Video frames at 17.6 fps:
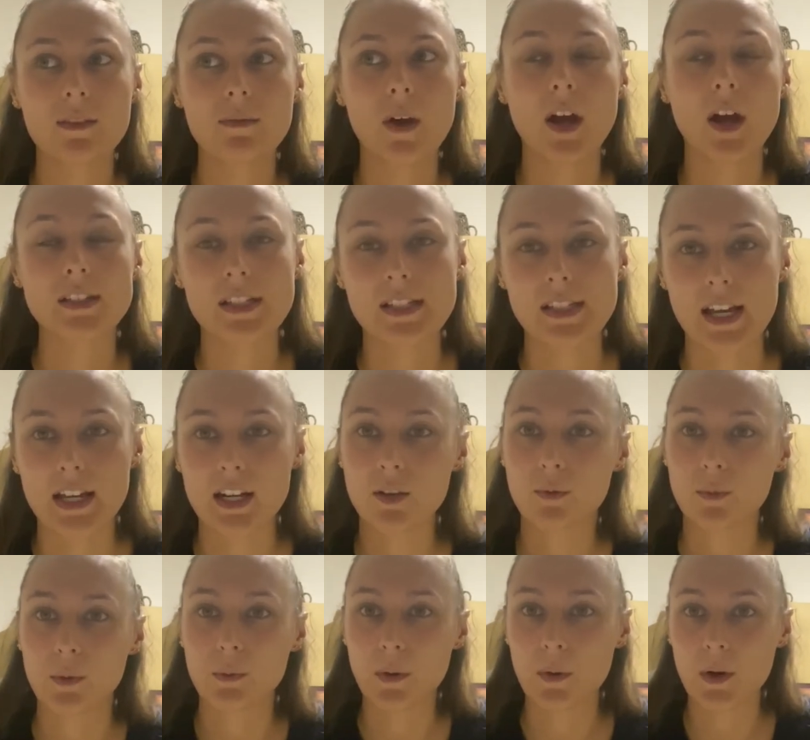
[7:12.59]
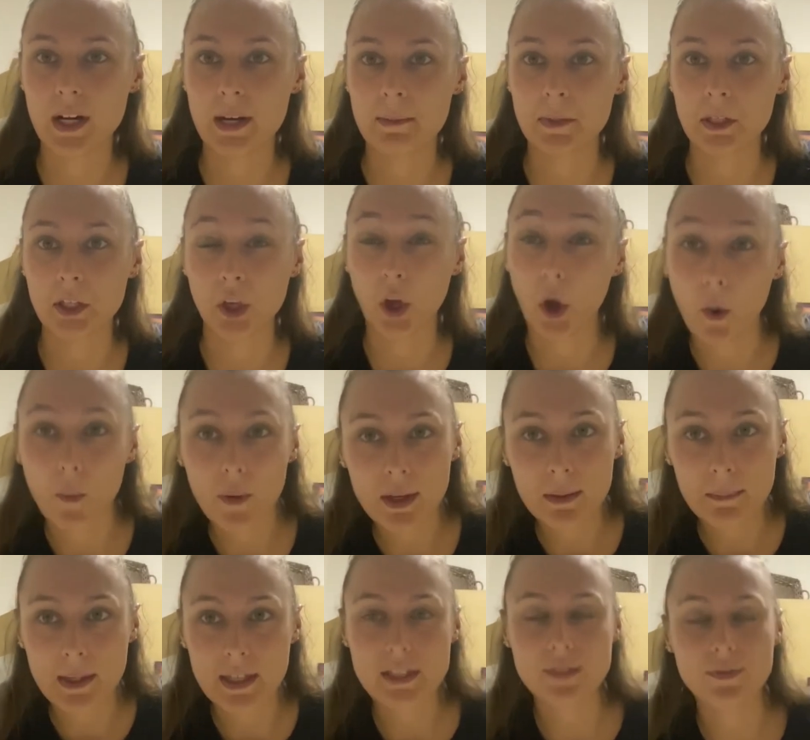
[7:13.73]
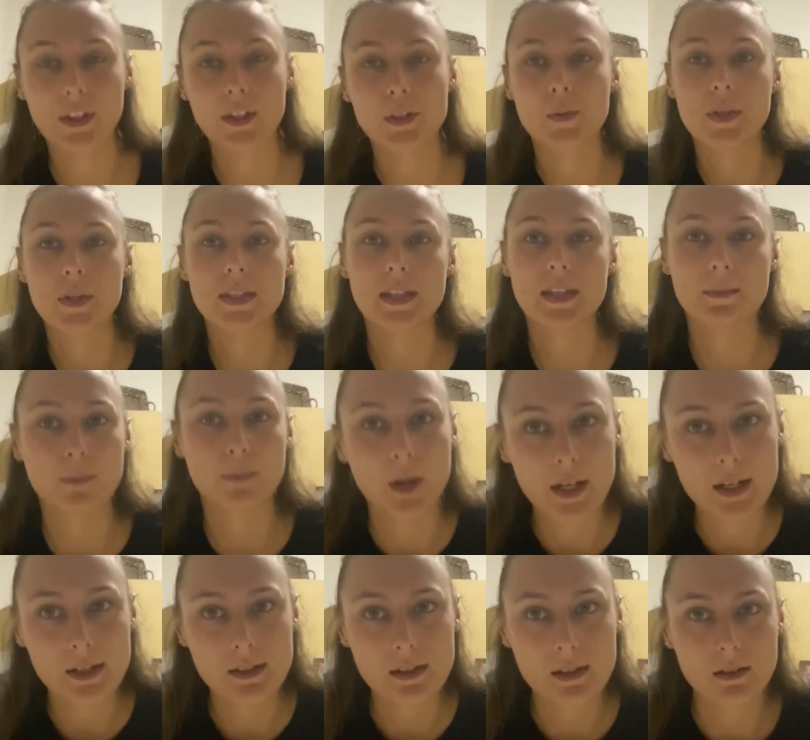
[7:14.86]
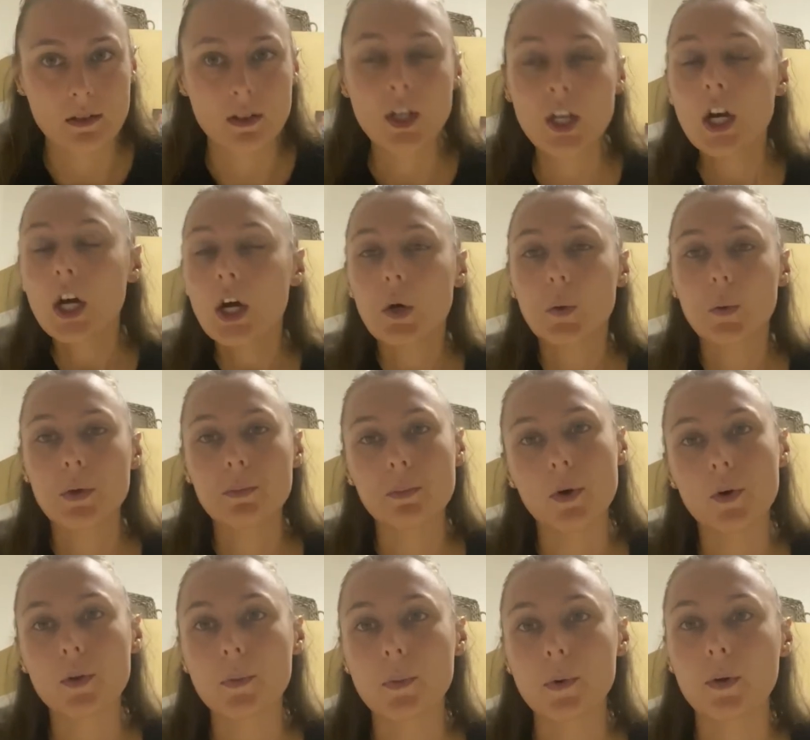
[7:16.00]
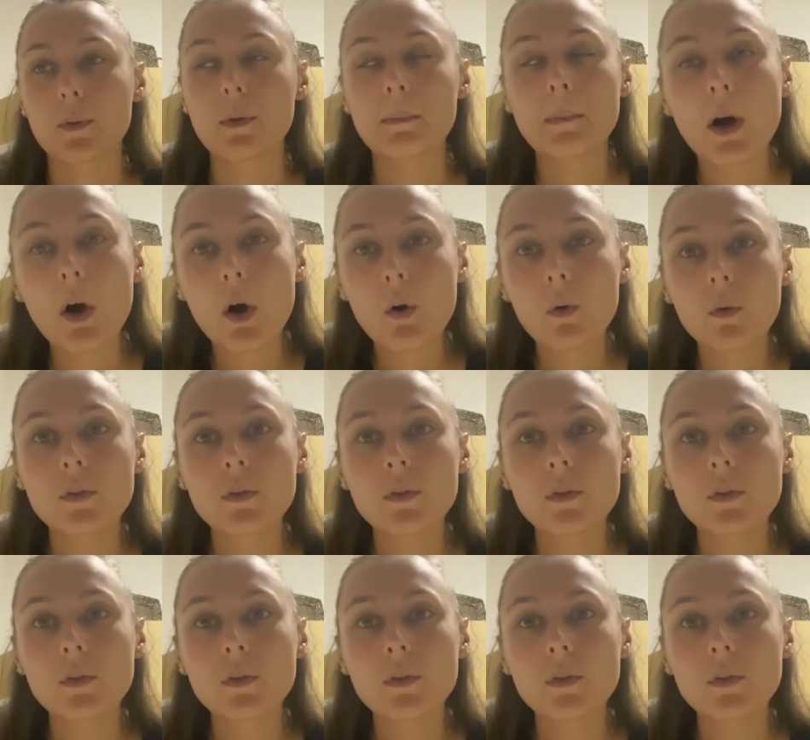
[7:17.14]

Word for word: on deciding when we were coming and going because flights were the same price and we both work remote.